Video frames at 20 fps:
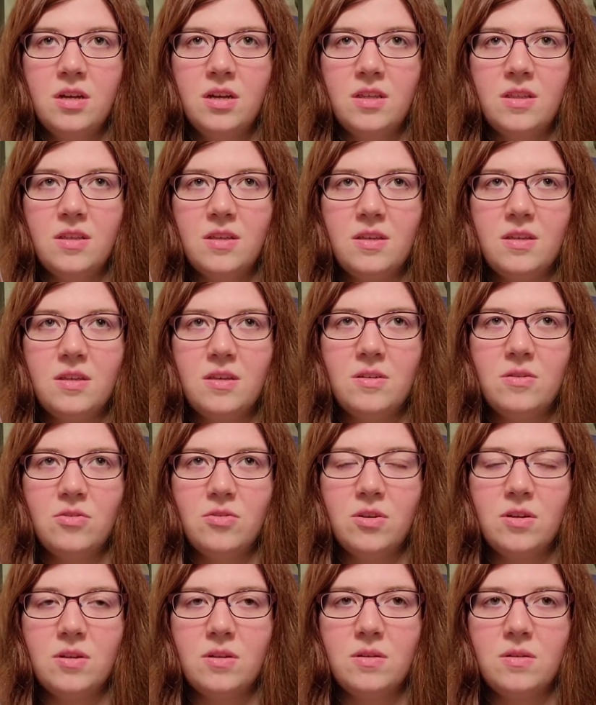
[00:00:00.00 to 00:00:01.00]
I think he
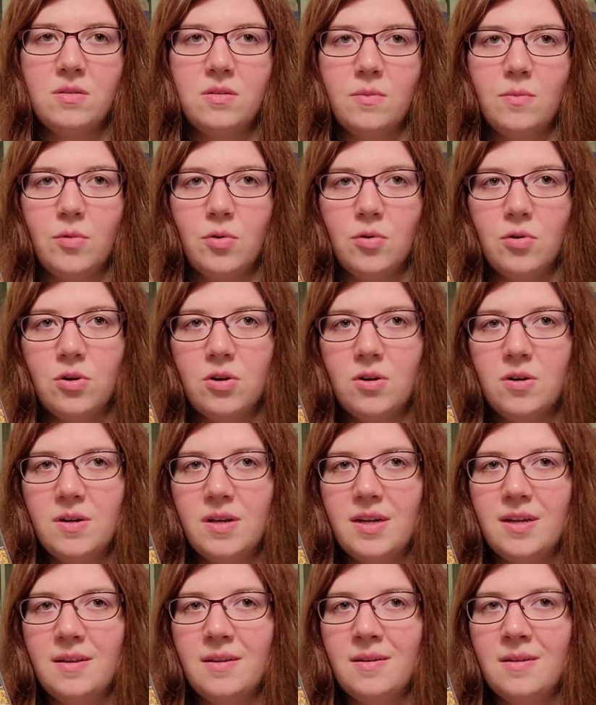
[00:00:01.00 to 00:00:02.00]
created
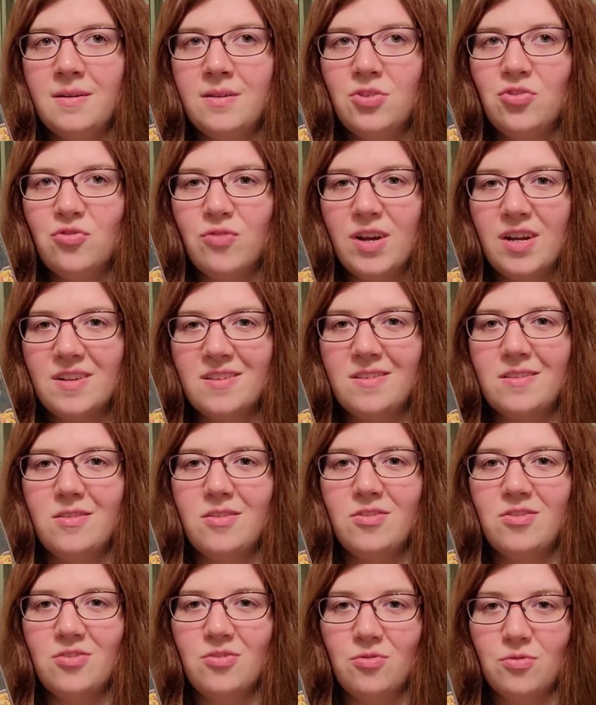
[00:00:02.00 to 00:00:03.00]
Gamora and Drax the
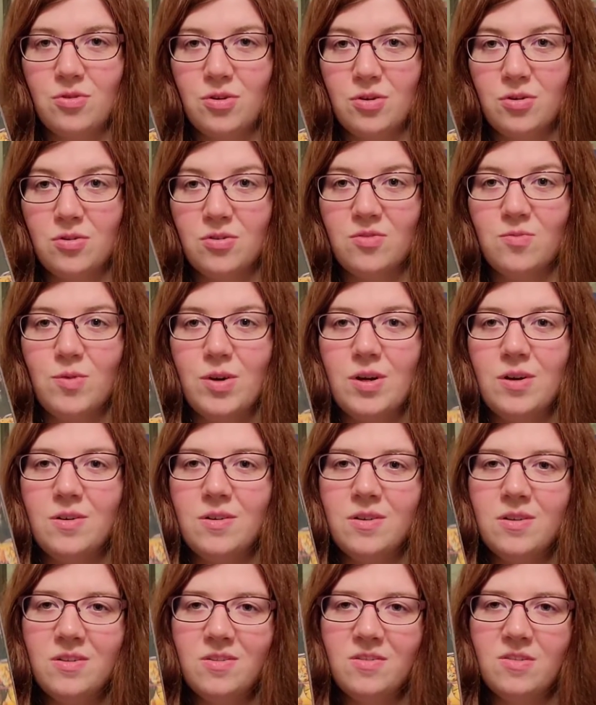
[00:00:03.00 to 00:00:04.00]
Destroyer as
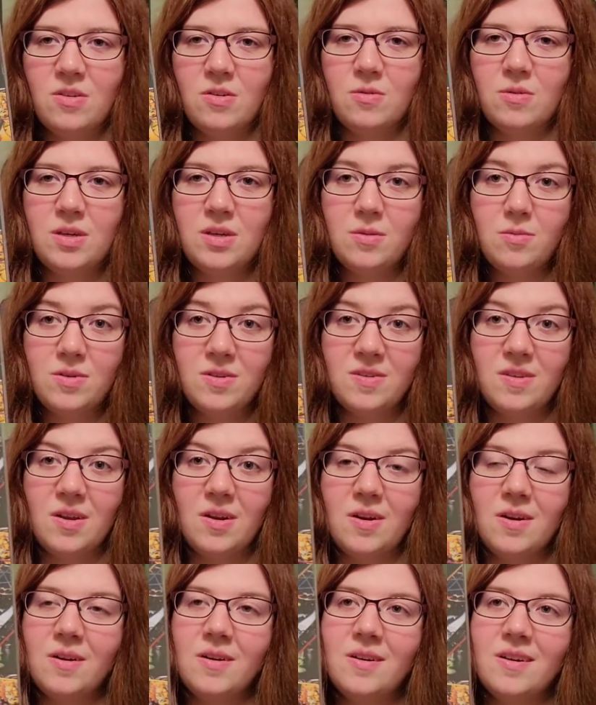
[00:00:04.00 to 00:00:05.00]
well. So he was
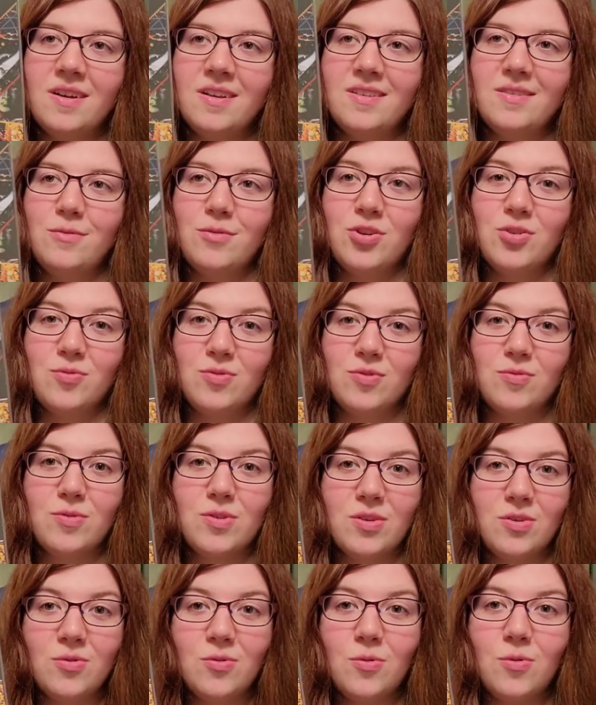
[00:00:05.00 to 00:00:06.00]
there, which was
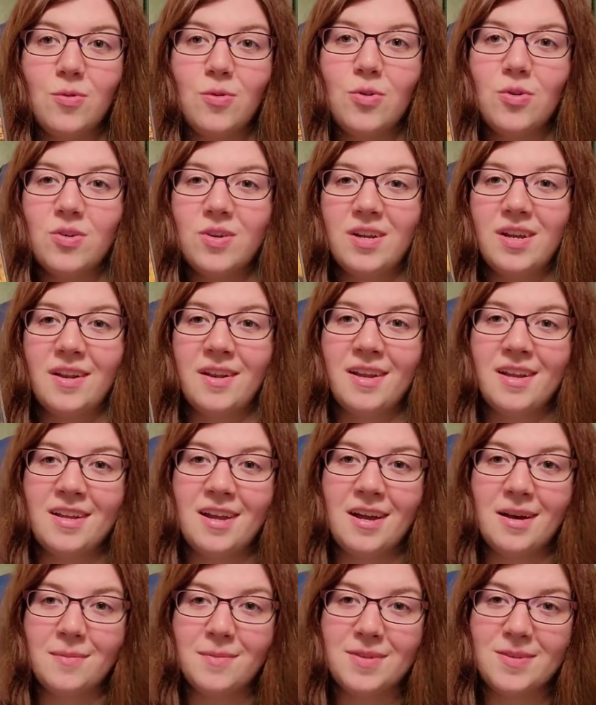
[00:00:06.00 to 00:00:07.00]
really cool, and I
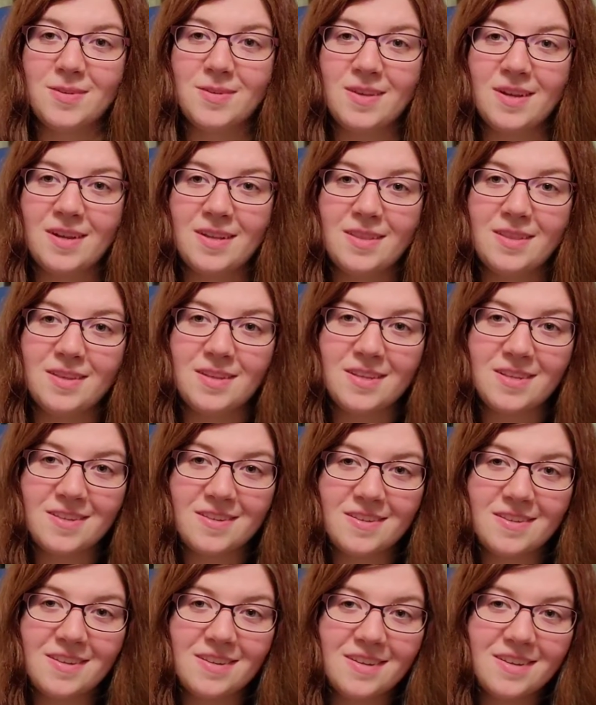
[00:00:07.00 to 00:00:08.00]
got him to sign
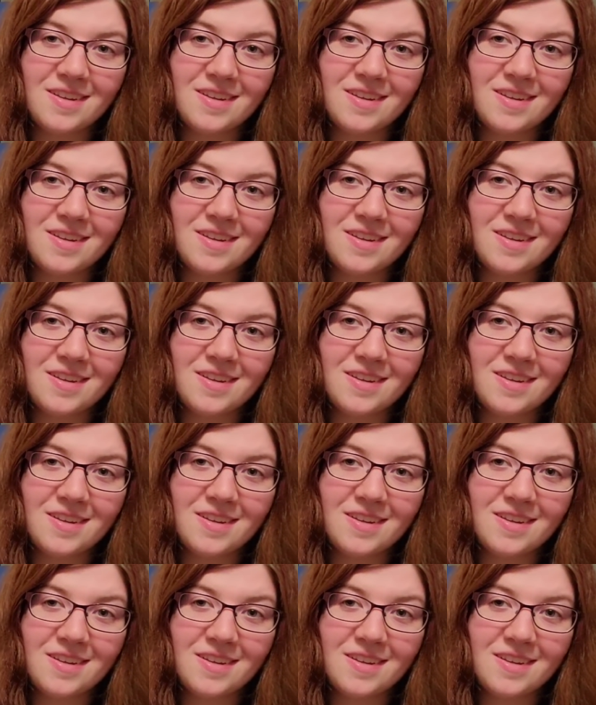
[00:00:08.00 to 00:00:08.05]
this